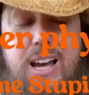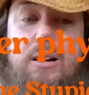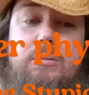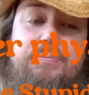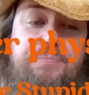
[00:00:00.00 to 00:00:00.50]

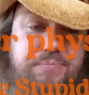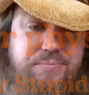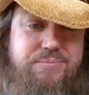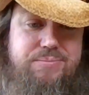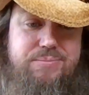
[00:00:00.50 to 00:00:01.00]
Now,
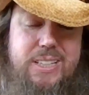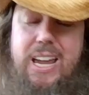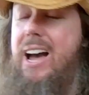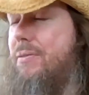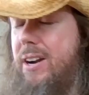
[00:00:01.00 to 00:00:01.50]

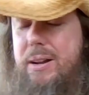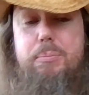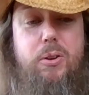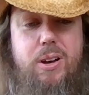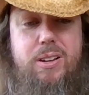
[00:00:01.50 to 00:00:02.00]
I've
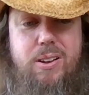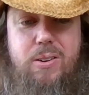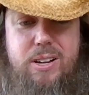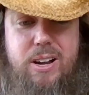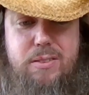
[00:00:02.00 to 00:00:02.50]
rambled on
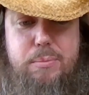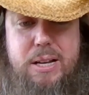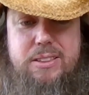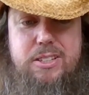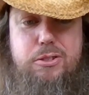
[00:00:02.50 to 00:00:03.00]
long enough
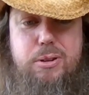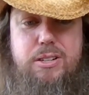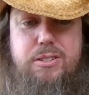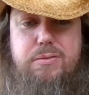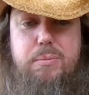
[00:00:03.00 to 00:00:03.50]
about this
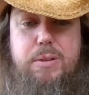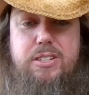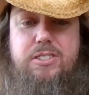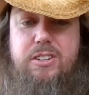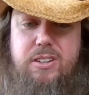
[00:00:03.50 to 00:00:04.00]
treasure
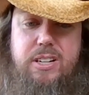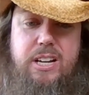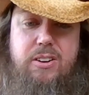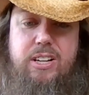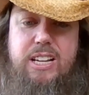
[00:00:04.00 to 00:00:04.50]
from
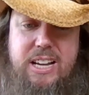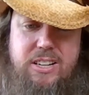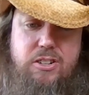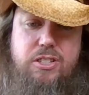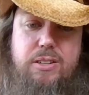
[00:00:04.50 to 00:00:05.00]
yesteryear.
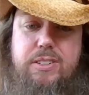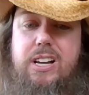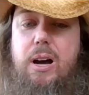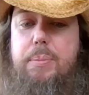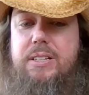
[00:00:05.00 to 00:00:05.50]
Get yourself
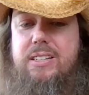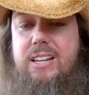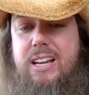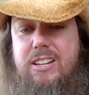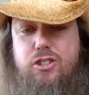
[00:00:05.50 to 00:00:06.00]
a copy
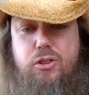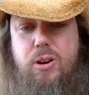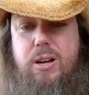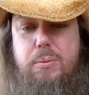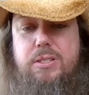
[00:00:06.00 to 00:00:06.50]
today.
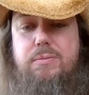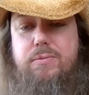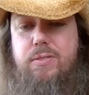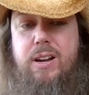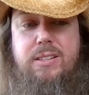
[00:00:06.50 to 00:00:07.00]
Enjoy it with
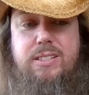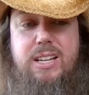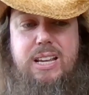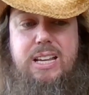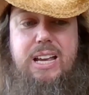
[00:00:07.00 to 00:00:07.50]
some
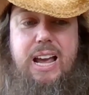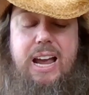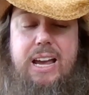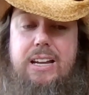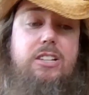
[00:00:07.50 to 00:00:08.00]
friends.
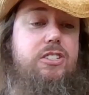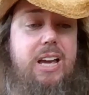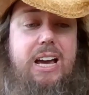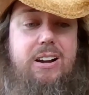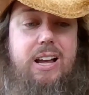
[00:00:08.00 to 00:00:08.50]
And it's
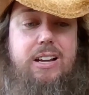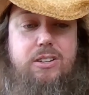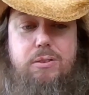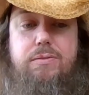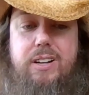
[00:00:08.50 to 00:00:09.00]

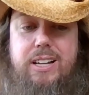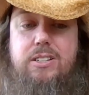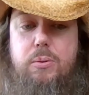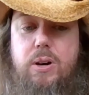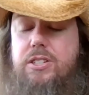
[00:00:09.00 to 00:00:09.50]
Saturday. Don't
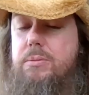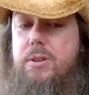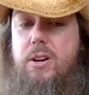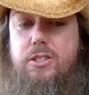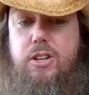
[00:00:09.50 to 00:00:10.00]
forget to watch
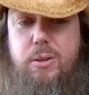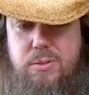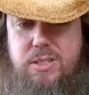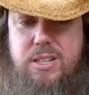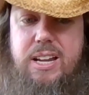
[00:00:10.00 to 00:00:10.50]
some
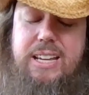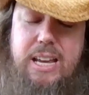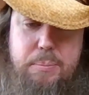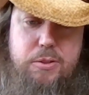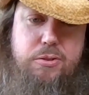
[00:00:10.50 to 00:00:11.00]
cartoons today.
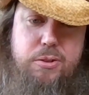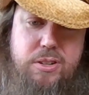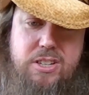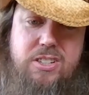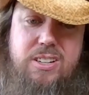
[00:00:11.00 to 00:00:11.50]
Keep the
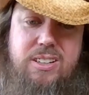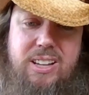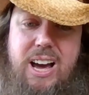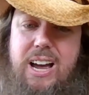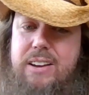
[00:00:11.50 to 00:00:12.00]
tradition
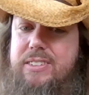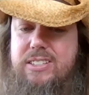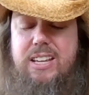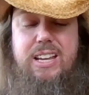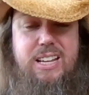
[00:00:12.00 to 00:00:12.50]
alive.
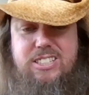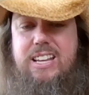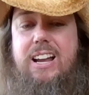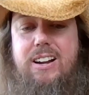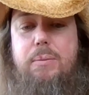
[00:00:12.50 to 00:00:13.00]
It's
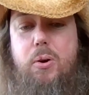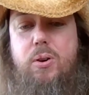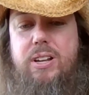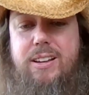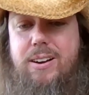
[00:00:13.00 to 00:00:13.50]
Saturday
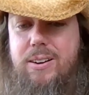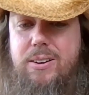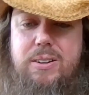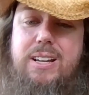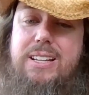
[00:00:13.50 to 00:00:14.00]
morning,
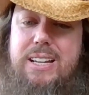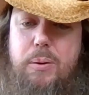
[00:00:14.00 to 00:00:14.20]
y'all.